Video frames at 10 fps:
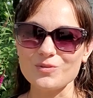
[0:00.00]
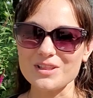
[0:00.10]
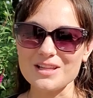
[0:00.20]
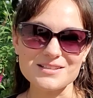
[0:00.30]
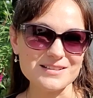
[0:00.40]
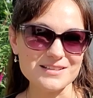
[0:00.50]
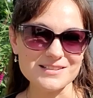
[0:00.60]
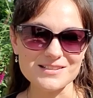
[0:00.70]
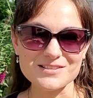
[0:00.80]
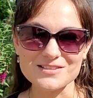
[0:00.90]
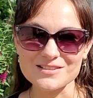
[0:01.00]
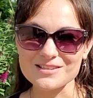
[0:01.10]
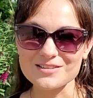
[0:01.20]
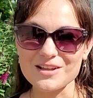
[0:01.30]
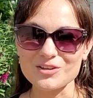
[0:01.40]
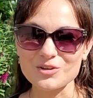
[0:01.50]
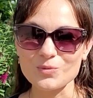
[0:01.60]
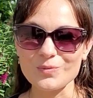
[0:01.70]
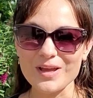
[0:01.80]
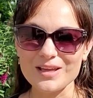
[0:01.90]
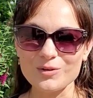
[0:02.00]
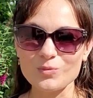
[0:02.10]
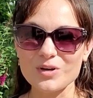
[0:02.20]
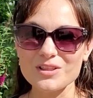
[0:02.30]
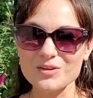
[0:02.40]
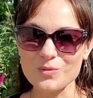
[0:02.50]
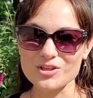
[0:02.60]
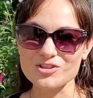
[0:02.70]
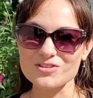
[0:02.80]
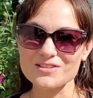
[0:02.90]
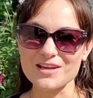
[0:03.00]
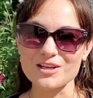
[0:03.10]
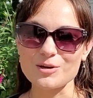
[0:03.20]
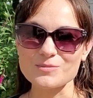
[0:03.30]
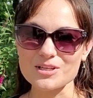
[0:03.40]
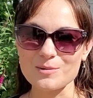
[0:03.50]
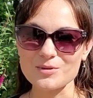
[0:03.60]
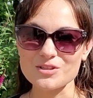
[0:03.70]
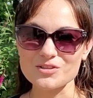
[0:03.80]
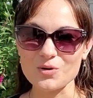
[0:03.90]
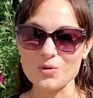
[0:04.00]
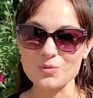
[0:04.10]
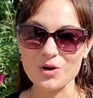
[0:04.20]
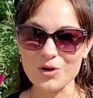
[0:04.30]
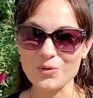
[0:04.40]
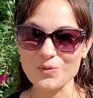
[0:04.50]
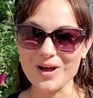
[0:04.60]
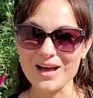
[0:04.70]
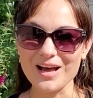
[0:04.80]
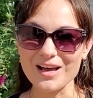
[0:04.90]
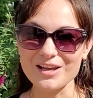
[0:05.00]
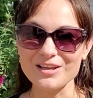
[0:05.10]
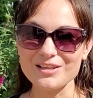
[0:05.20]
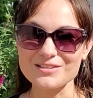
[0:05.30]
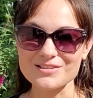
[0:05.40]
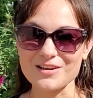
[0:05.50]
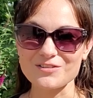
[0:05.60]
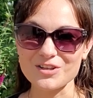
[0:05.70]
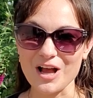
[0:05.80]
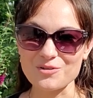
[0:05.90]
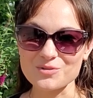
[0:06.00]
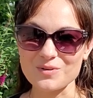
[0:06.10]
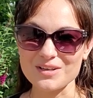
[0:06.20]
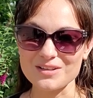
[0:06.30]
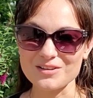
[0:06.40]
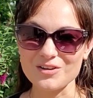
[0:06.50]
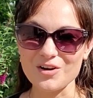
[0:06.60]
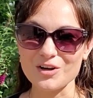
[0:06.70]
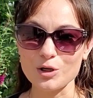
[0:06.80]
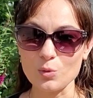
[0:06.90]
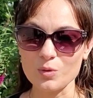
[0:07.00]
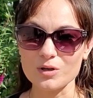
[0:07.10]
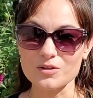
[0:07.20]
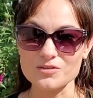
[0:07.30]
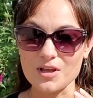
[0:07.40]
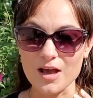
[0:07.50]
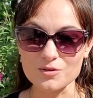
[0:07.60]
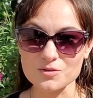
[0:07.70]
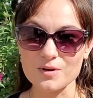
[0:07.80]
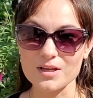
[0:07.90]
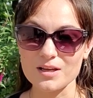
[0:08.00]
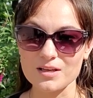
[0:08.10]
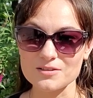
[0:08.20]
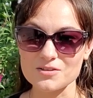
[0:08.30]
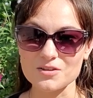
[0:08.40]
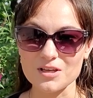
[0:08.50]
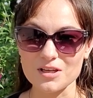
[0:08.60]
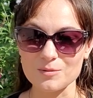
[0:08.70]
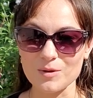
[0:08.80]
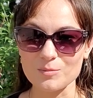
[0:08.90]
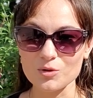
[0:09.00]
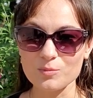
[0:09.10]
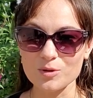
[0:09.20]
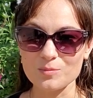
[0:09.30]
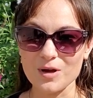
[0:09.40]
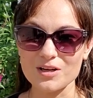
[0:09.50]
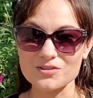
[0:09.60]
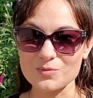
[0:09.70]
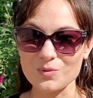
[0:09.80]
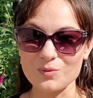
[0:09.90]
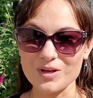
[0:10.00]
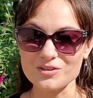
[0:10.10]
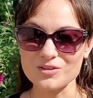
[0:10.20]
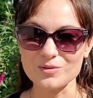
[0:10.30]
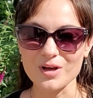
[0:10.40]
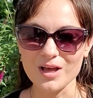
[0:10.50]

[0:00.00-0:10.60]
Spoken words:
with nesting season still underway, one of the questions that comes up is, oh no, I discovered a house wren in the yard, or there's a house wren and it's looking in my bluebird box, what do I do?